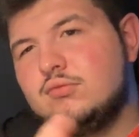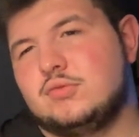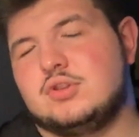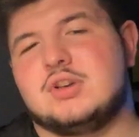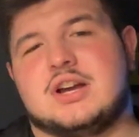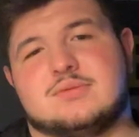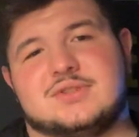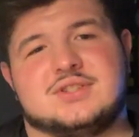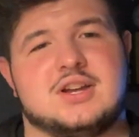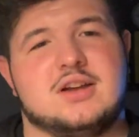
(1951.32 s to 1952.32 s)
you guys will
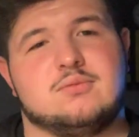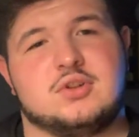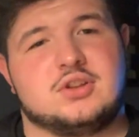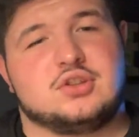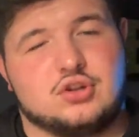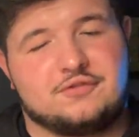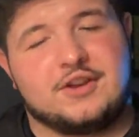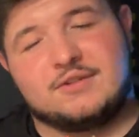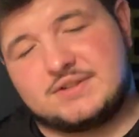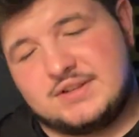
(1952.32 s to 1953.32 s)
decide what your
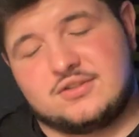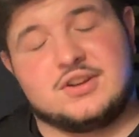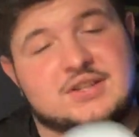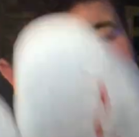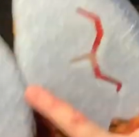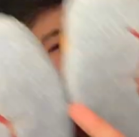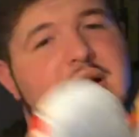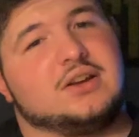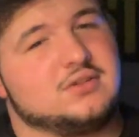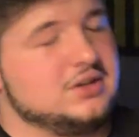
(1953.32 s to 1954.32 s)
favorite sneaker is in
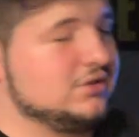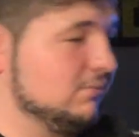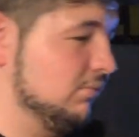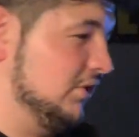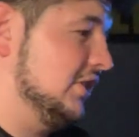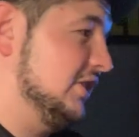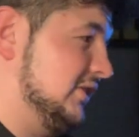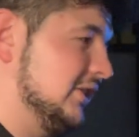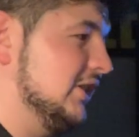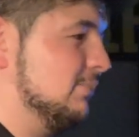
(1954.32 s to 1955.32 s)
my collection. But
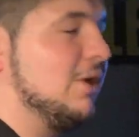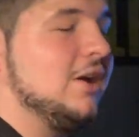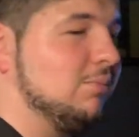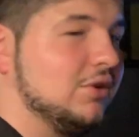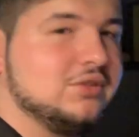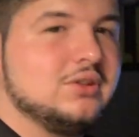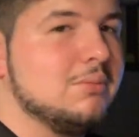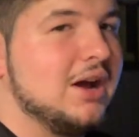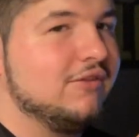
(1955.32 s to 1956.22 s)
this is probably personally my